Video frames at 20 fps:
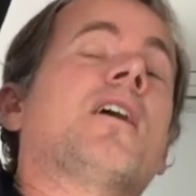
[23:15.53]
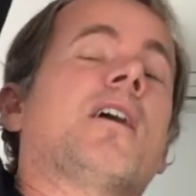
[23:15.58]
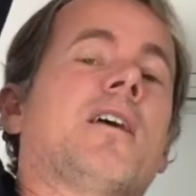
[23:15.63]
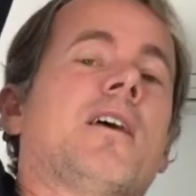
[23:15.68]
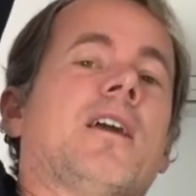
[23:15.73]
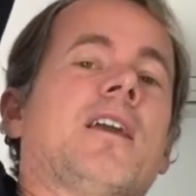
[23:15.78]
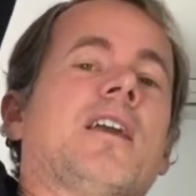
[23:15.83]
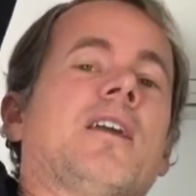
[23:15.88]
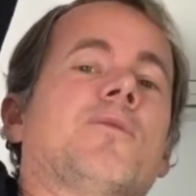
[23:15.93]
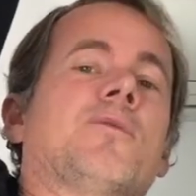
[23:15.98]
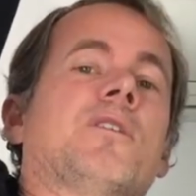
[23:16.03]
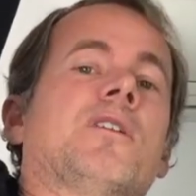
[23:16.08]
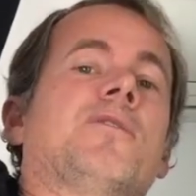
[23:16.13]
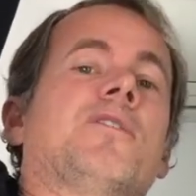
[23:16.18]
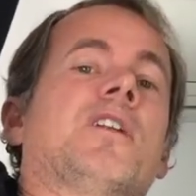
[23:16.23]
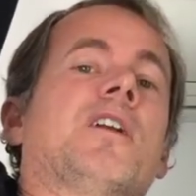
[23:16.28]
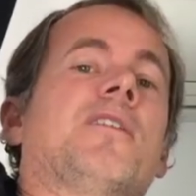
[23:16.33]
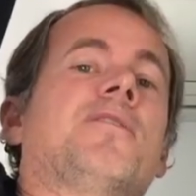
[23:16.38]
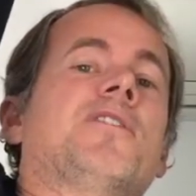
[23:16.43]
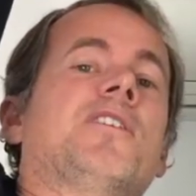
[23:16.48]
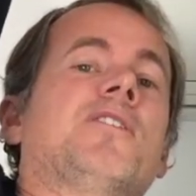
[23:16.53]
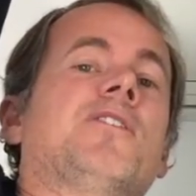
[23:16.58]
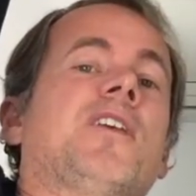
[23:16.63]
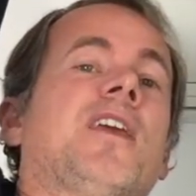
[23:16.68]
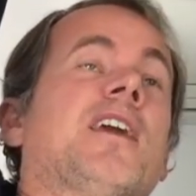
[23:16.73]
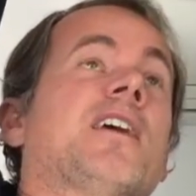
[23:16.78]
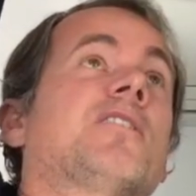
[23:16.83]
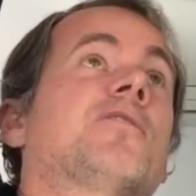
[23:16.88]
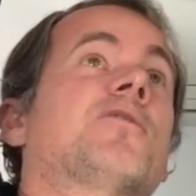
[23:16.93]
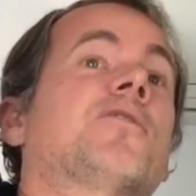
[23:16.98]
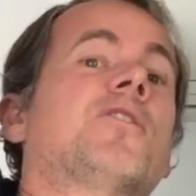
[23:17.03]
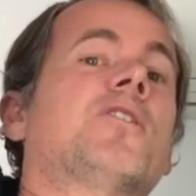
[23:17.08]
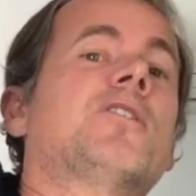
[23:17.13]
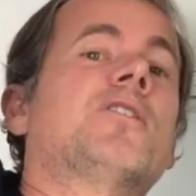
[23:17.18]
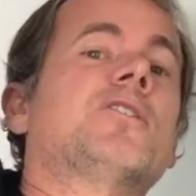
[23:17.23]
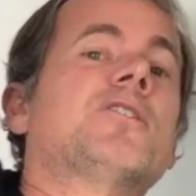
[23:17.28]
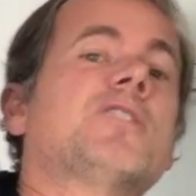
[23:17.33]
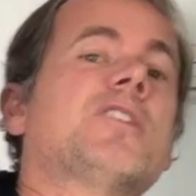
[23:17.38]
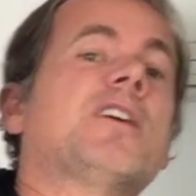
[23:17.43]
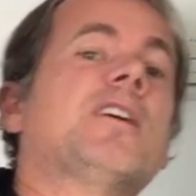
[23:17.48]
I get rid of it off this hand
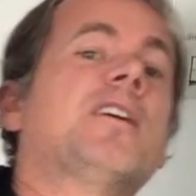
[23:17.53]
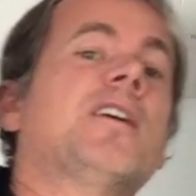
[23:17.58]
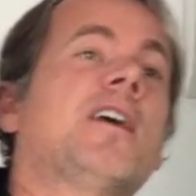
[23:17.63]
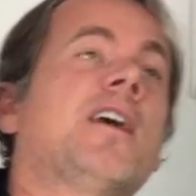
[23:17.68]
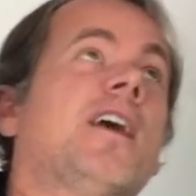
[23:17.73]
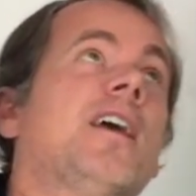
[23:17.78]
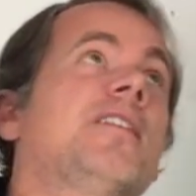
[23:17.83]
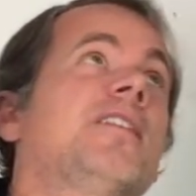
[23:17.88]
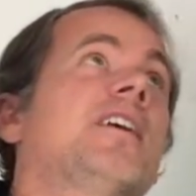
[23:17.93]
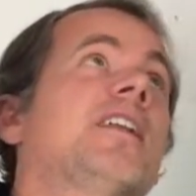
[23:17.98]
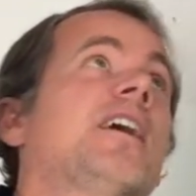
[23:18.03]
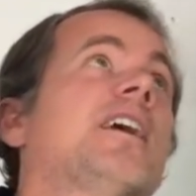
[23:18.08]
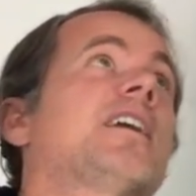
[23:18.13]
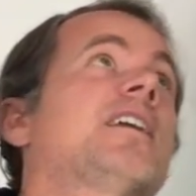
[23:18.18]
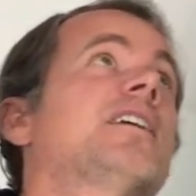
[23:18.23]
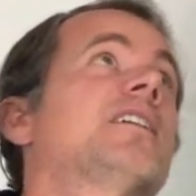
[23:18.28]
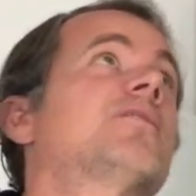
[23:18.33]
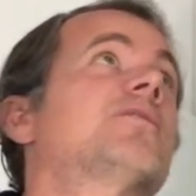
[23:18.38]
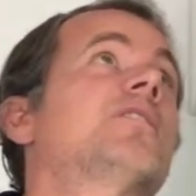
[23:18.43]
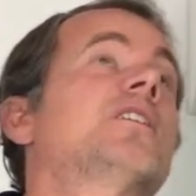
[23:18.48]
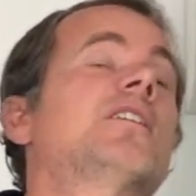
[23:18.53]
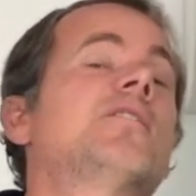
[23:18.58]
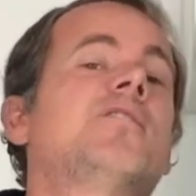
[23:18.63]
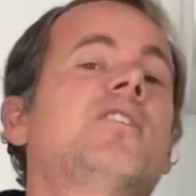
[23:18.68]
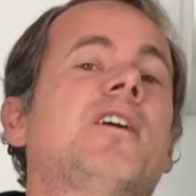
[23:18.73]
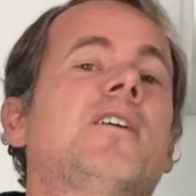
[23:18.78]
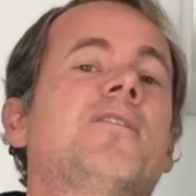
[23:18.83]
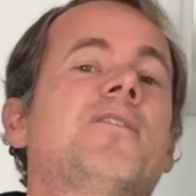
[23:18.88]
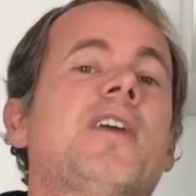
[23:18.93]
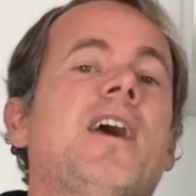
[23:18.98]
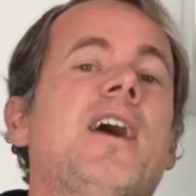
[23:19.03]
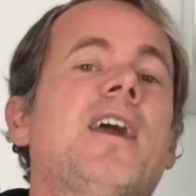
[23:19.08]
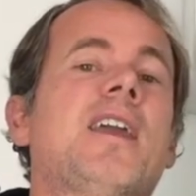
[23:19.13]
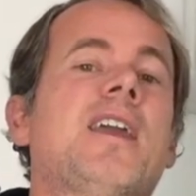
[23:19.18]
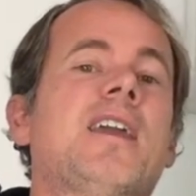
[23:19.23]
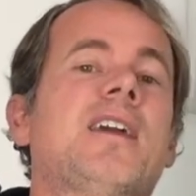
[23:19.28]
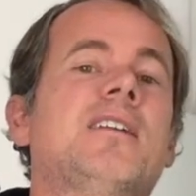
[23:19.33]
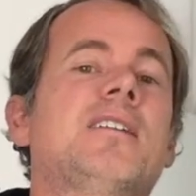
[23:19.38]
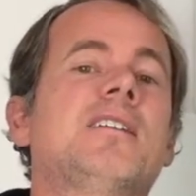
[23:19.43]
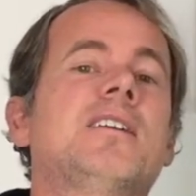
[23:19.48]
first, and then I get rid of it off that
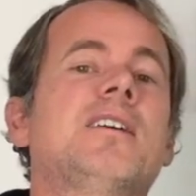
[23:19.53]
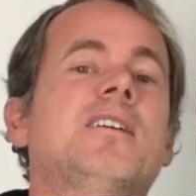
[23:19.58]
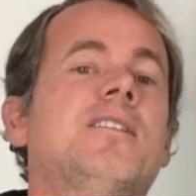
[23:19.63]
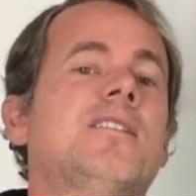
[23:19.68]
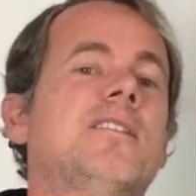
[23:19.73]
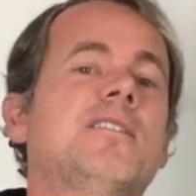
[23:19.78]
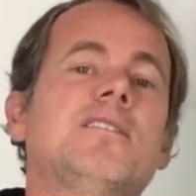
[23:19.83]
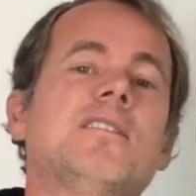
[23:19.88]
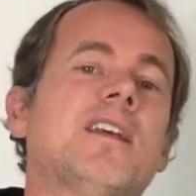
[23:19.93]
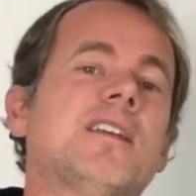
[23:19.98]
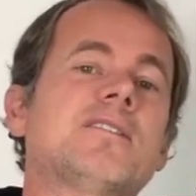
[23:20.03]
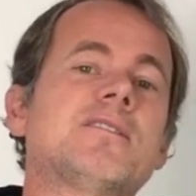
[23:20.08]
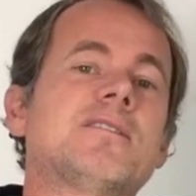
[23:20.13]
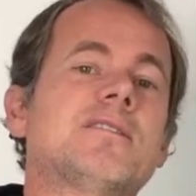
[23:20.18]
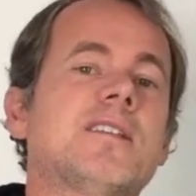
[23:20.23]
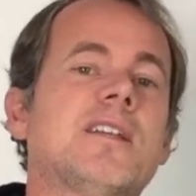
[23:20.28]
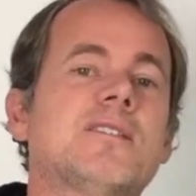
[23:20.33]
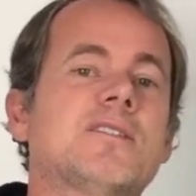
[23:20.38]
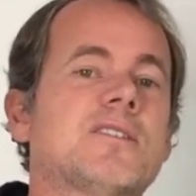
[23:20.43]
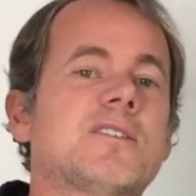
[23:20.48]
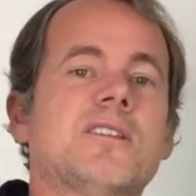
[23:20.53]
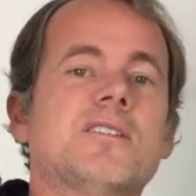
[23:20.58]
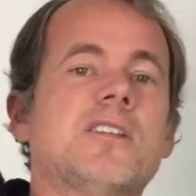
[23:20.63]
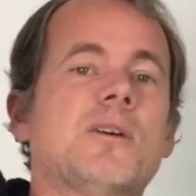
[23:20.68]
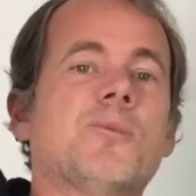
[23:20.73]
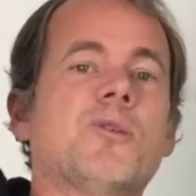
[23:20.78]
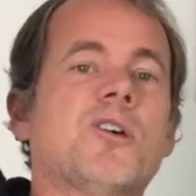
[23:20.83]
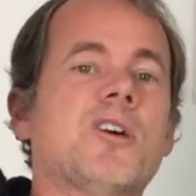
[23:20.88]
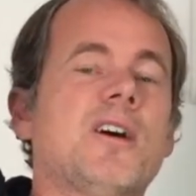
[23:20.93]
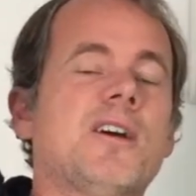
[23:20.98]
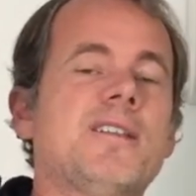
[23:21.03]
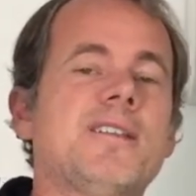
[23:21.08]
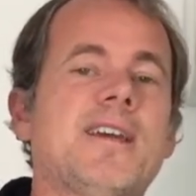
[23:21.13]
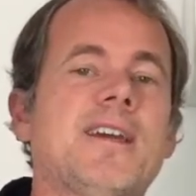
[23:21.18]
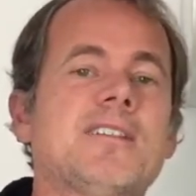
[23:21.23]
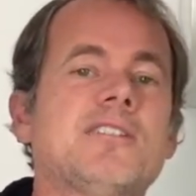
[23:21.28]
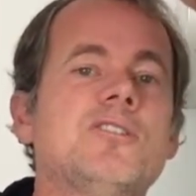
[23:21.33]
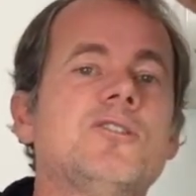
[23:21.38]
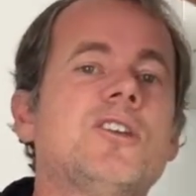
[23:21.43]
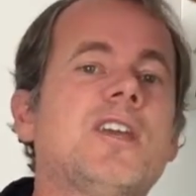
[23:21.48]
hand. That's a double
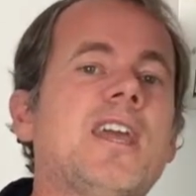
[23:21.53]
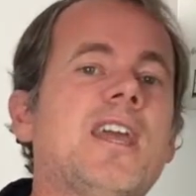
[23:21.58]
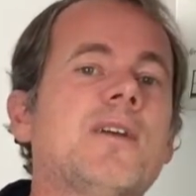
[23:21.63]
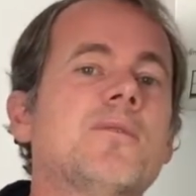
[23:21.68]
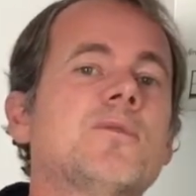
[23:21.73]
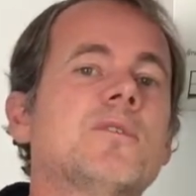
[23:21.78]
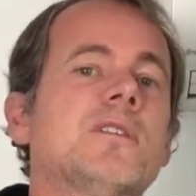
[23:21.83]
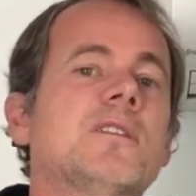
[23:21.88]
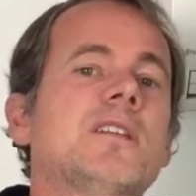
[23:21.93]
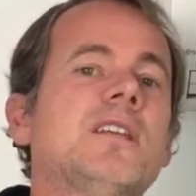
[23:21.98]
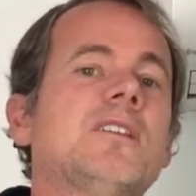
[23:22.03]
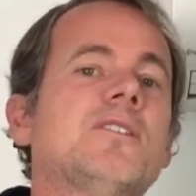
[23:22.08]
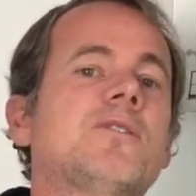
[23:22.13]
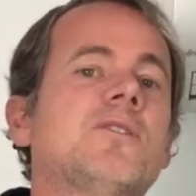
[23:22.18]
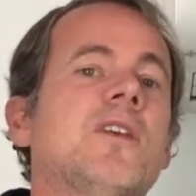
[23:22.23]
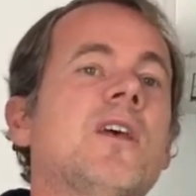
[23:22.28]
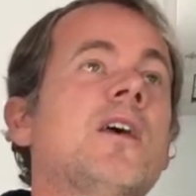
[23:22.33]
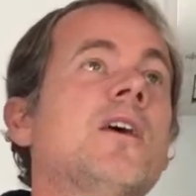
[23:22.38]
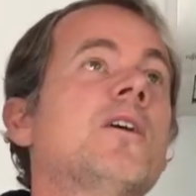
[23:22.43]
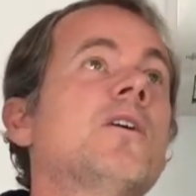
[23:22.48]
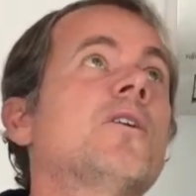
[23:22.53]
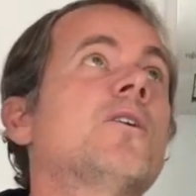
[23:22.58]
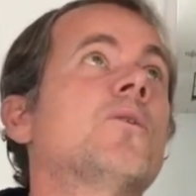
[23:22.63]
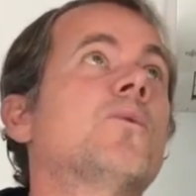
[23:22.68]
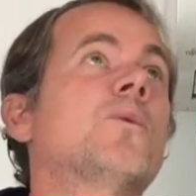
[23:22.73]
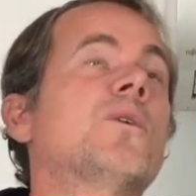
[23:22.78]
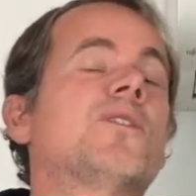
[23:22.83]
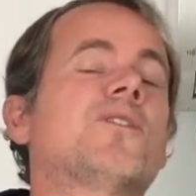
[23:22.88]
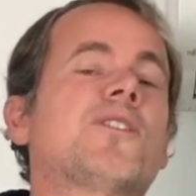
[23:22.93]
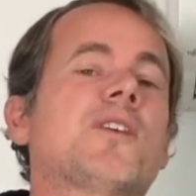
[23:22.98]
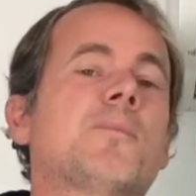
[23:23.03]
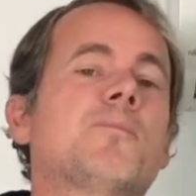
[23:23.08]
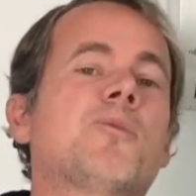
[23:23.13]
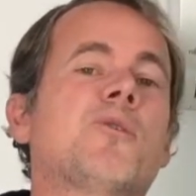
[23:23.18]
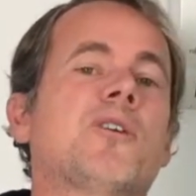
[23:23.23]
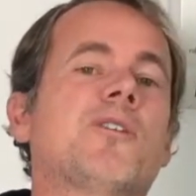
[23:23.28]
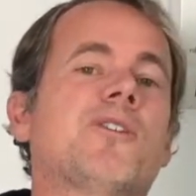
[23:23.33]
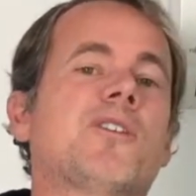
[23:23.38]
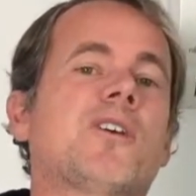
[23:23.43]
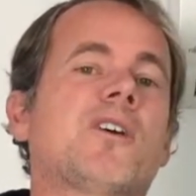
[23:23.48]
contact. You can't release with some
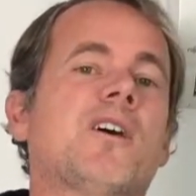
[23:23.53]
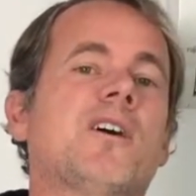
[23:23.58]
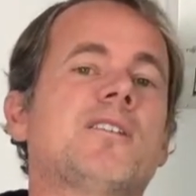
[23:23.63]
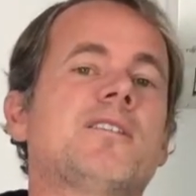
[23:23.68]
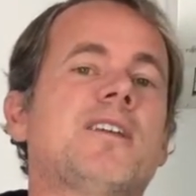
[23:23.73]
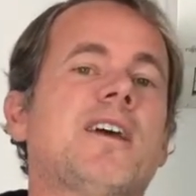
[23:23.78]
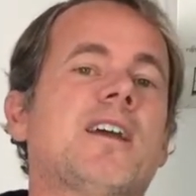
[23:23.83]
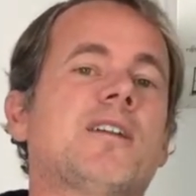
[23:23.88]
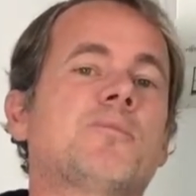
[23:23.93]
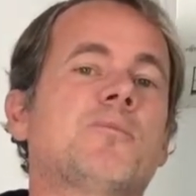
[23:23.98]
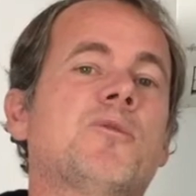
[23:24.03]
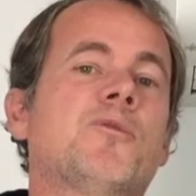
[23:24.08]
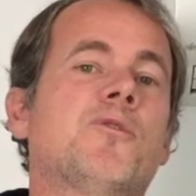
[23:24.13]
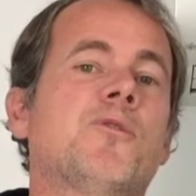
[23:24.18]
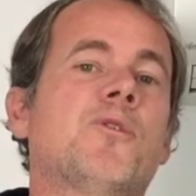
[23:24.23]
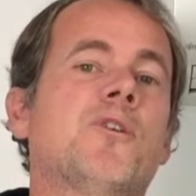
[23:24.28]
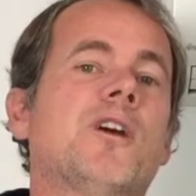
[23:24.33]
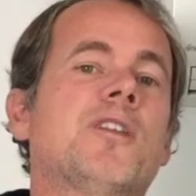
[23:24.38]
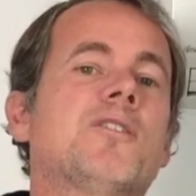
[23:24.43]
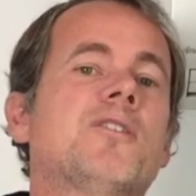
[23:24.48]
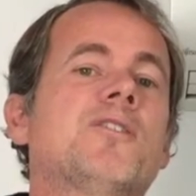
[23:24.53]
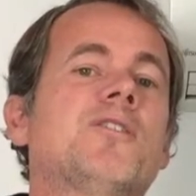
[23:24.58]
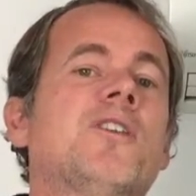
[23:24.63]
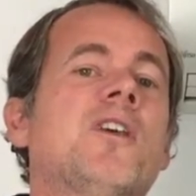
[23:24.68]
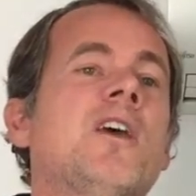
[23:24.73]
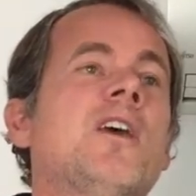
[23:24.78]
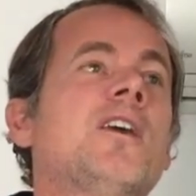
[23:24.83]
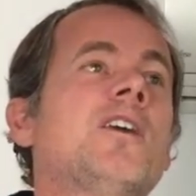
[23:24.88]
points of contact before others.